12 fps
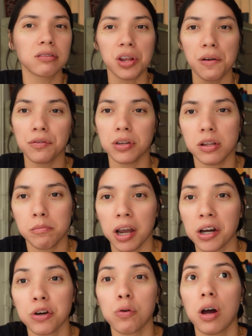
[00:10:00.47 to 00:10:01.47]
Never need them. I
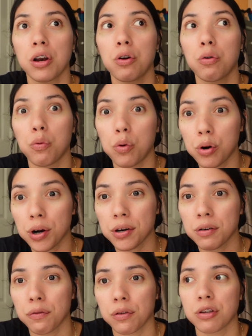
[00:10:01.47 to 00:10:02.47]
could have won an
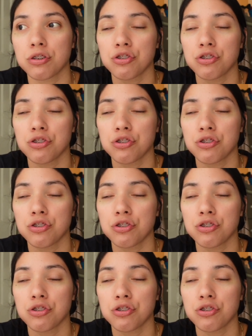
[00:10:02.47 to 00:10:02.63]
award for the